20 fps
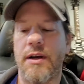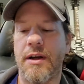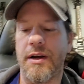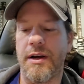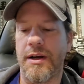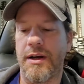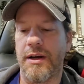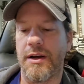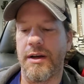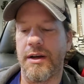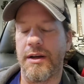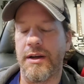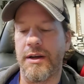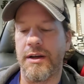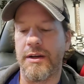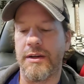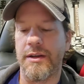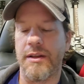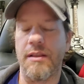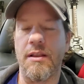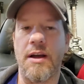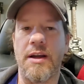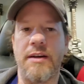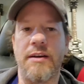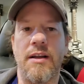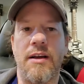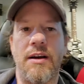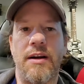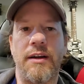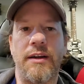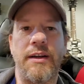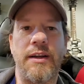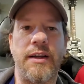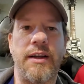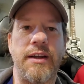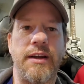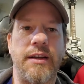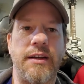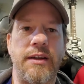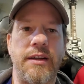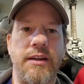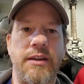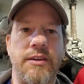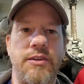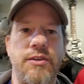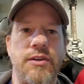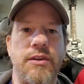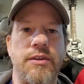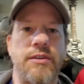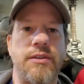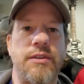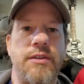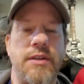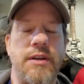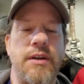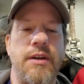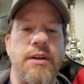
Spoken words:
on the line lock, and it just